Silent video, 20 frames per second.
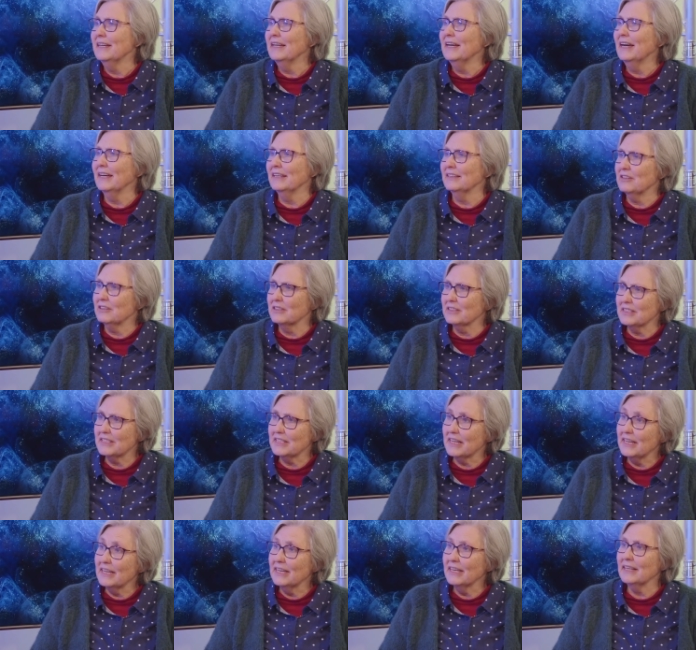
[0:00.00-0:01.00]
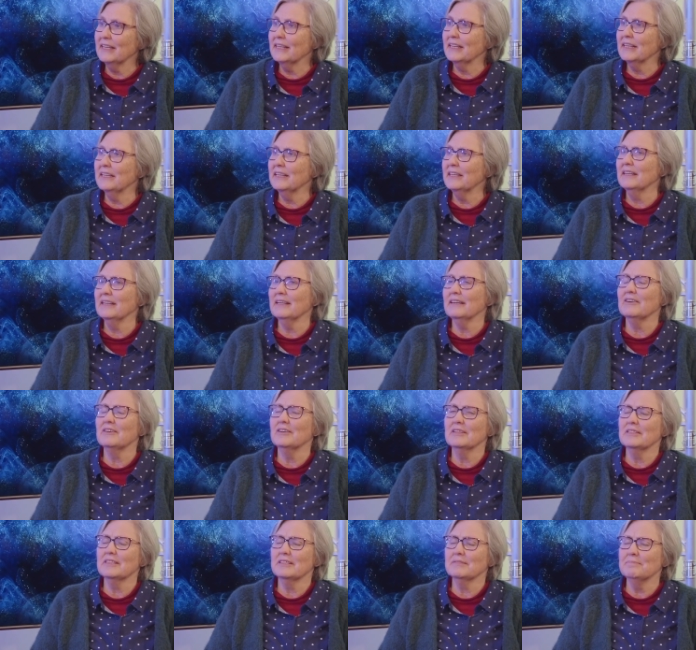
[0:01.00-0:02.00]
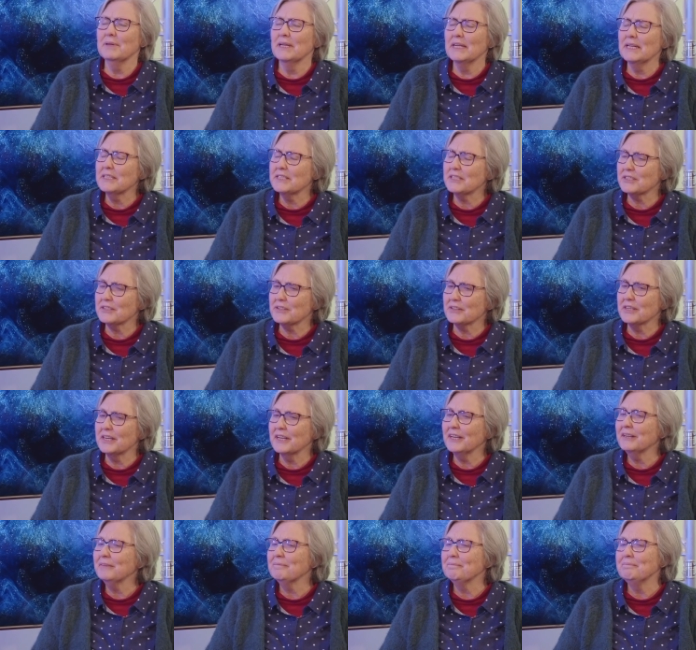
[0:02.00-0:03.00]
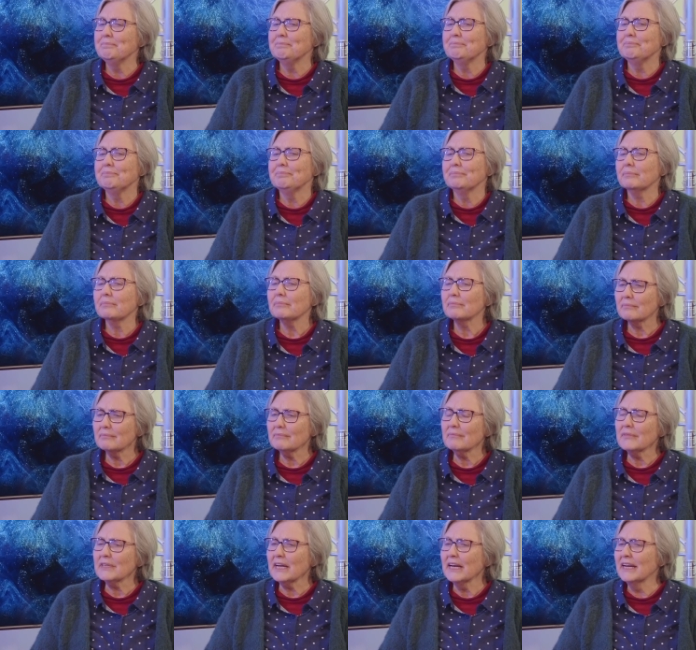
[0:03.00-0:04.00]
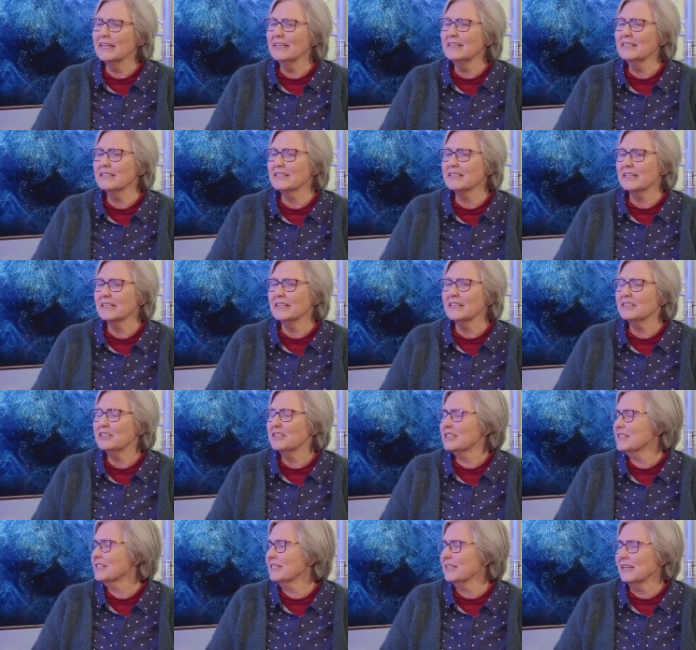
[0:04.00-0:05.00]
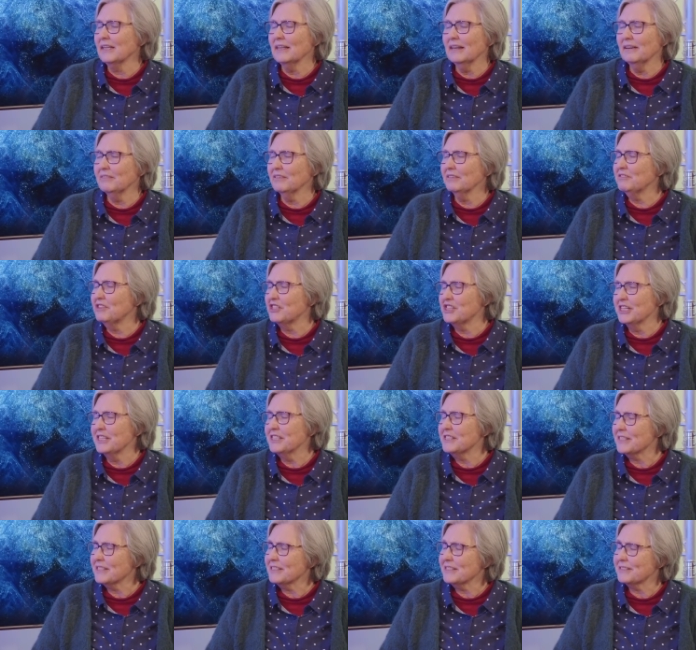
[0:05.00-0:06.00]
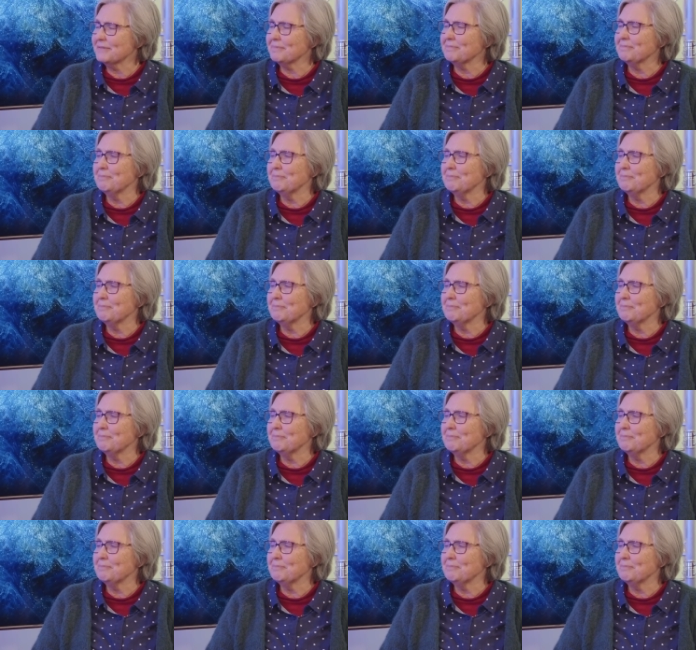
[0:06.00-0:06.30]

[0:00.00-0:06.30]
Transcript: and God's healing in it, God's ministry, and just the love of Jesus.